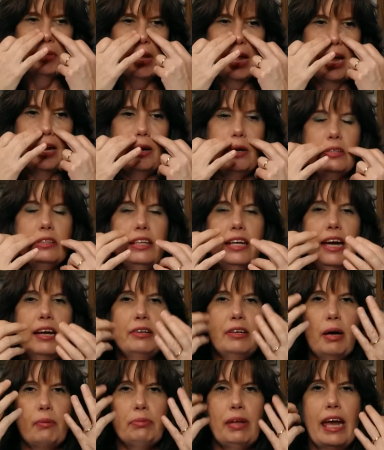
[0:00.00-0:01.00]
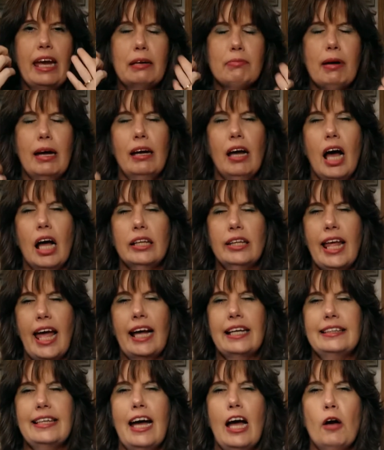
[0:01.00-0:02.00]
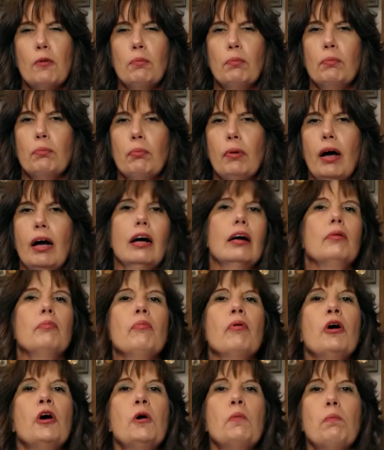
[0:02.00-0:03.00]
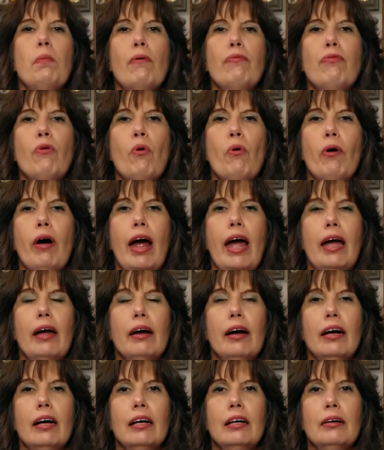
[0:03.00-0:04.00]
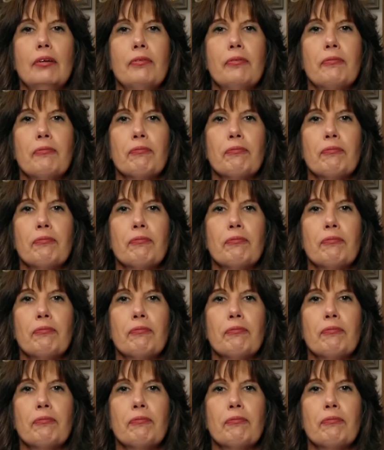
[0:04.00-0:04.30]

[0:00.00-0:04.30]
I usually end up taking my contacts out um, before I uh,